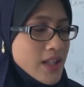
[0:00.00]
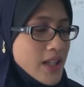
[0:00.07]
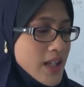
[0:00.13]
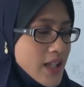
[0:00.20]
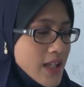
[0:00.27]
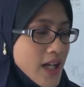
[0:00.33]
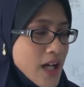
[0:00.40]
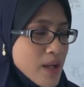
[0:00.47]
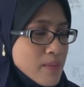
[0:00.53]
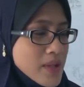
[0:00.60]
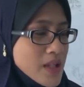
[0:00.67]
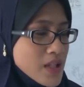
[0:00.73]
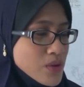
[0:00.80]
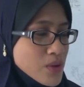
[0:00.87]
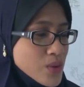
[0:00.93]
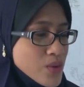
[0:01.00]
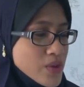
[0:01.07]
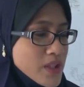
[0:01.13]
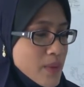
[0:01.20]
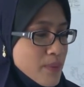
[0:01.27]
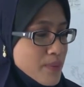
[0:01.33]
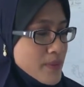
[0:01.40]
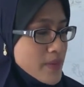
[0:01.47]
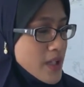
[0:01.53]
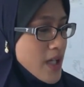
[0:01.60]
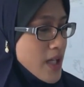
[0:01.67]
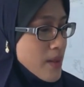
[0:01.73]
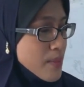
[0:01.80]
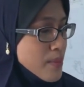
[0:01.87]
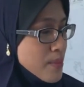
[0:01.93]
Okay, coming to tip
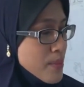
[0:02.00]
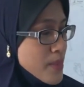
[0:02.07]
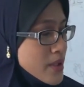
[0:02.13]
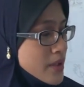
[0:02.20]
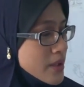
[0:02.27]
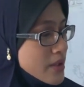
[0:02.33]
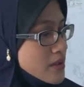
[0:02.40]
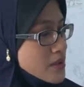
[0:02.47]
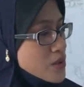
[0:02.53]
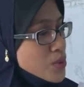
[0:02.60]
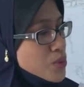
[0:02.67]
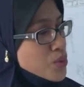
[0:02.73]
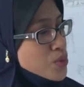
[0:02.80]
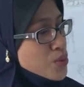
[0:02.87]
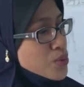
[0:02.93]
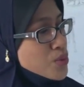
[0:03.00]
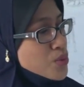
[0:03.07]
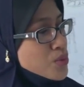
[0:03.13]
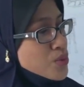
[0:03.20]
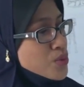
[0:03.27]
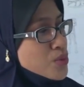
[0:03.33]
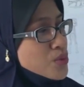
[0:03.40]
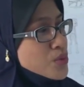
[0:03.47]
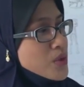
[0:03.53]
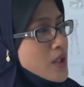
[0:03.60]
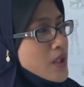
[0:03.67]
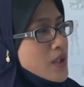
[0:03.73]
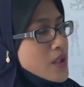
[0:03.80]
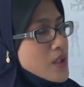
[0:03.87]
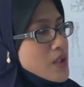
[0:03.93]
number
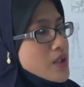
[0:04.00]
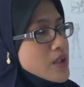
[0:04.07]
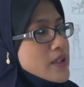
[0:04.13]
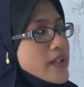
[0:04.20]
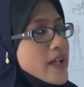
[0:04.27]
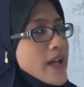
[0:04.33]
2.